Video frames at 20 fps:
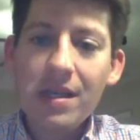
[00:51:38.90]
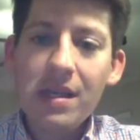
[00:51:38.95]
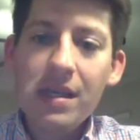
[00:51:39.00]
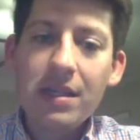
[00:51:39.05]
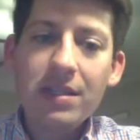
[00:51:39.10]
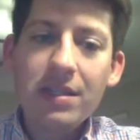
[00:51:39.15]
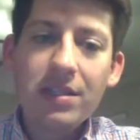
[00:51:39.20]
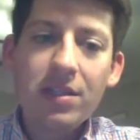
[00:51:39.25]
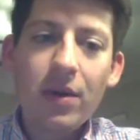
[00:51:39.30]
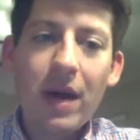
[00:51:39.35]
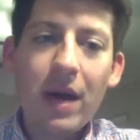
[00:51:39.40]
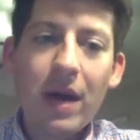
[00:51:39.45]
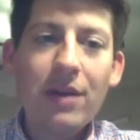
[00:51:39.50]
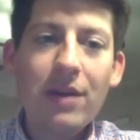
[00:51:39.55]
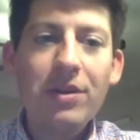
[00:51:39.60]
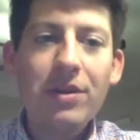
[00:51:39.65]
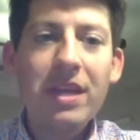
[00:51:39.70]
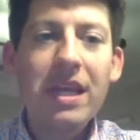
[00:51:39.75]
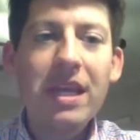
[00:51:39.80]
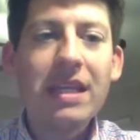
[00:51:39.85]
So I
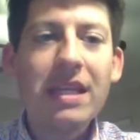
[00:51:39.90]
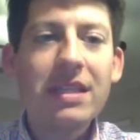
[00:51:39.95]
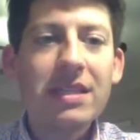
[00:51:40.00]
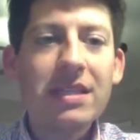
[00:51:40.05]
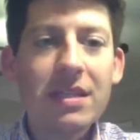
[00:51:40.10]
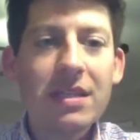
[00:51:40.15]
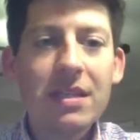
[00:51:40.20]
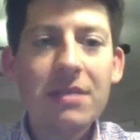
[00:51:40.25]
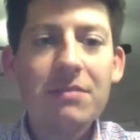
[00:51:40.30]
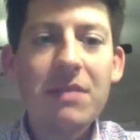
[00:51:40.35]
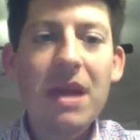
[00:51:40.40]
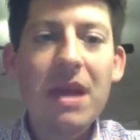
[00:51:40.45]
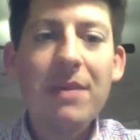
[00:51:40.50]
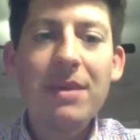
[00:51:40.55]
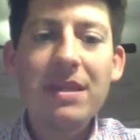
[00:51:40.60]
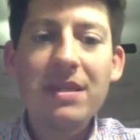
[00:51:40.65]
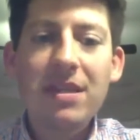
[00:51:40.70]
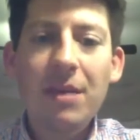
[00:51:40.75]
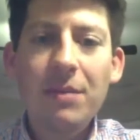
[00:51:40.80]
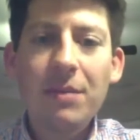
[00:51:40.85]
don't think it's maybe
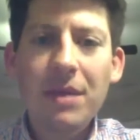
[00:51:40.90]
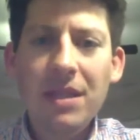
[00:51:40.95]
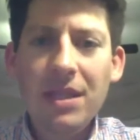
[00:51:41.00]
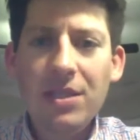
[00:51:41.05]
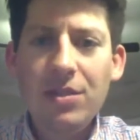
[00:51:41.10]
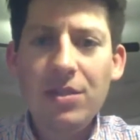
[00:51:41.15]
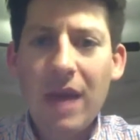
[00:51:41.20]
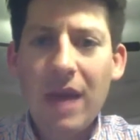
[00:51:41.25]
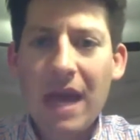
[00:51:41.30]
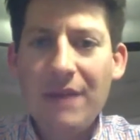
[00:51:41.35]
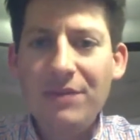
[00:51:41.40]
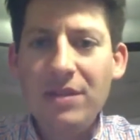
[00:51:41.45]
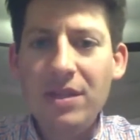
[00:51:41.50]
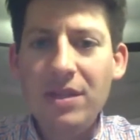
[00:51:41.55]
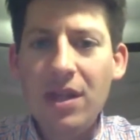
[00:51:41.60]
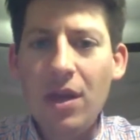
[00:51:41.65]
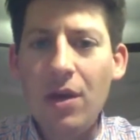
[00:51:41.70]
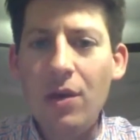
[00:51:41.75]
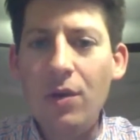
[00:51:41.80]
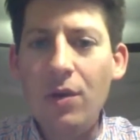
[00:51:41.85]
something that you have to
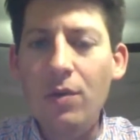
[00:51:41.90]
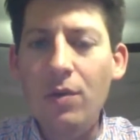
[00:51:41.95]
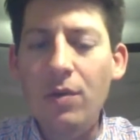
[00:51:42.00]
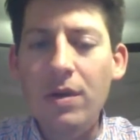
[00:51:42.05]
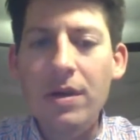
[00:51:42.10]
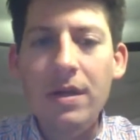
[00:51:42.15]
know,